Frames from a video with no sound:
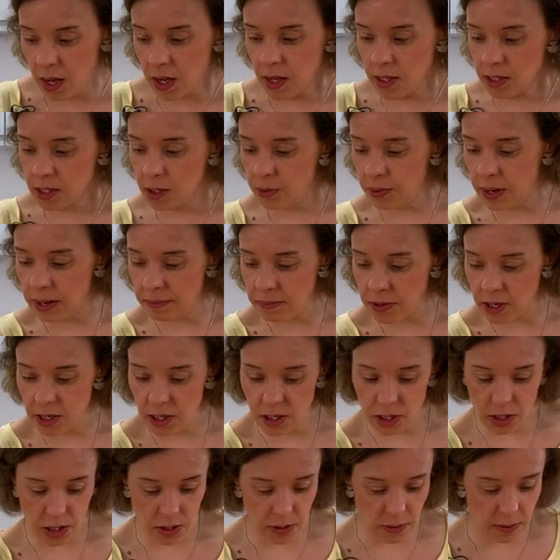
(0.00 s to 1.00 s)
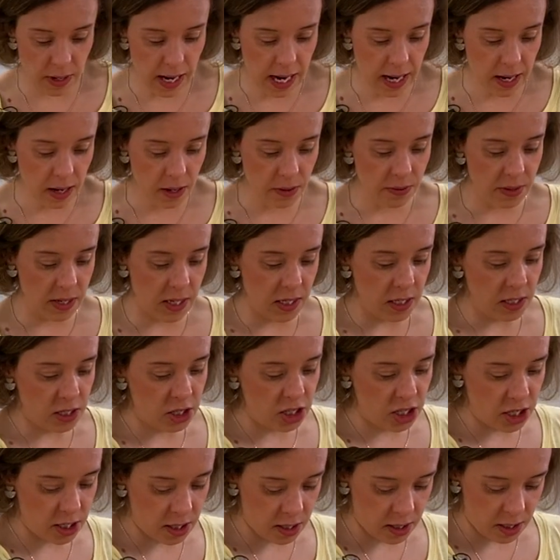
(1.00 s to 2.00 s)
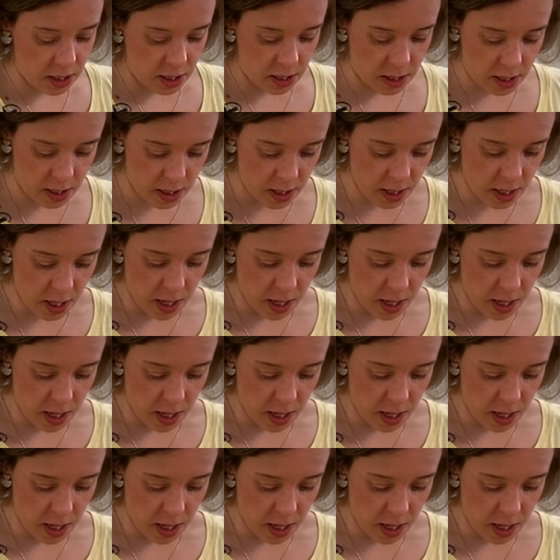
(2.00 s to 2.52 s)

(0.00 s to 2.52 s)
So what I'm going to do now is just